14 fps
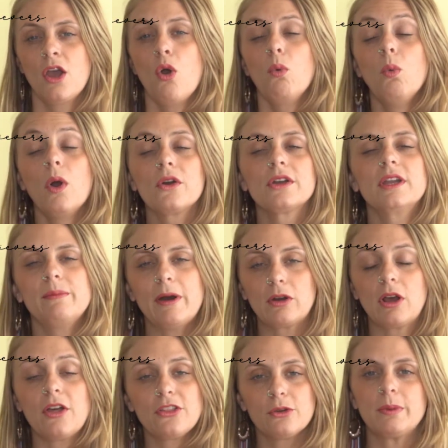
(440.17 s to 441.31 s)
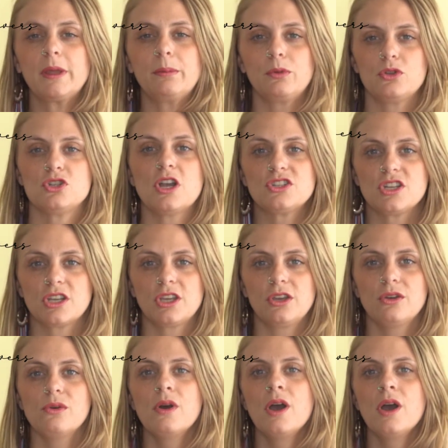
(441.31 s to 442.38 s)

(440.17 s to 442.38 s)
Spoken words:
worry about other people judging you,